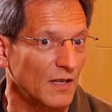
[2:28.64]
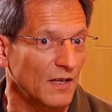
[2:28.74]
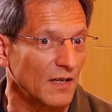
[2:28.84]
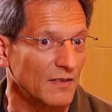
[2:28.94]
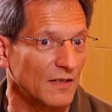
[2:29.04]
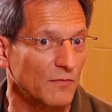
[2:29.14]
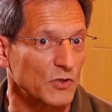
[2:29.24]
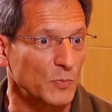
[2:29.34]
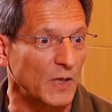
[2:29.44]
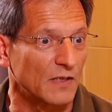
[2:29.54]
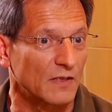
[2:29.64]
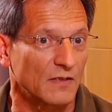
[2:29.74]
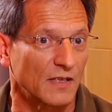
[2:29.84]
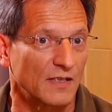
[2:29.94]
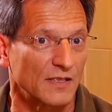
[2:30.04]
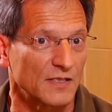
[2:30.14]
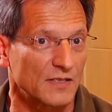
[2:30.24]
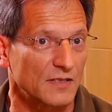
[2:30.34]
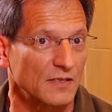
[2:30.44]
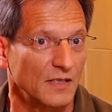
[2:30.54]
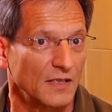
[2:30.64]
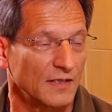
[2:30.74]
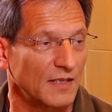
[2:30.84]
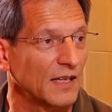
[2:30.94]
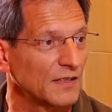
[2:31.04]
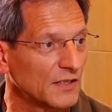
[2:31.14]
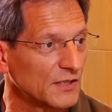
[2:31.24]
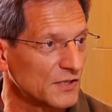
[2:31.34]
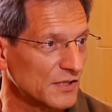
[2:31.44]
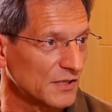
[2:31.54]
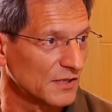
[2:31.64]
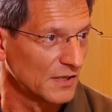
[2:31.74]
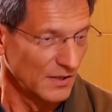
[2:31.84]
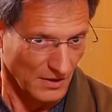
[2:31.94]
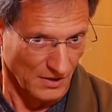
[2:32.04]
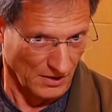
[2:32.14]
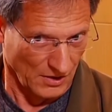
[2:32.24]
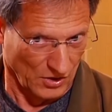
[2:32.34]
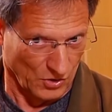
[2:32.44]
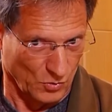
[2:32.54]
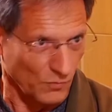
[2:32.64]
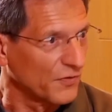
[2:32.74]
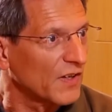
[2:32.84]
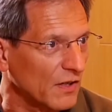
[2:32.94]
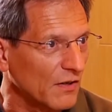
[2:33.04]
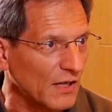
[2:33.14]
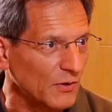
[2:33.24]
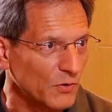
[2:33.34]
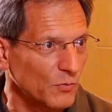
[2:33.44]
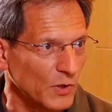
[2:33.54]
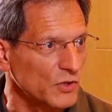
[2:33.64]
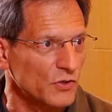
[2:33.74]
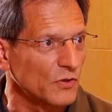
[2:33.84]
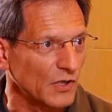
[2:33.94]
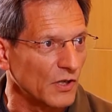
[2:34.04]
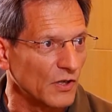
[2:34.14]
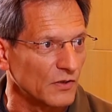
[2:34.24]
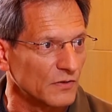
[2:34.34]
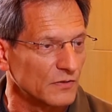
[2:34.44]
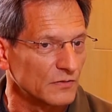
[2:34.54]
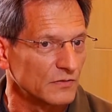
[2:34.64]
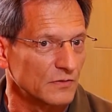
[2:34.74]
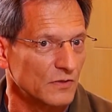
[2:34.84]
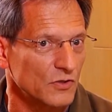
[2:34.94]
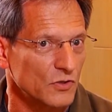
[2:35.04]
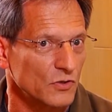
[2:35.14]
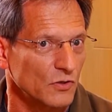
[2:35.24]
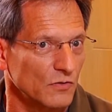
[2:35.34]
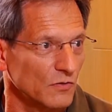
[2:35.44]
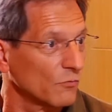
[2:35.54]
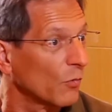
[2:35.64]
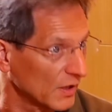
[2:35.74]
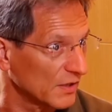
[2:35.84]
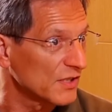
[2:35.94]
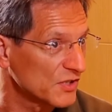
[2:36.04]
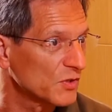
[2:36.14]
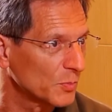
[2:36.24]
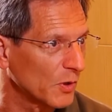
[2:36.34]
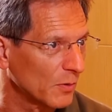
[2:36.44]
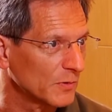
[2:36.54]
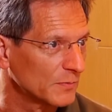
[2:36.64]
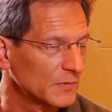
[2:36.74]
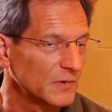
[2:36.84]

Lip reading: I think we spent at least 10 years to figure out what is going on, what is the problem.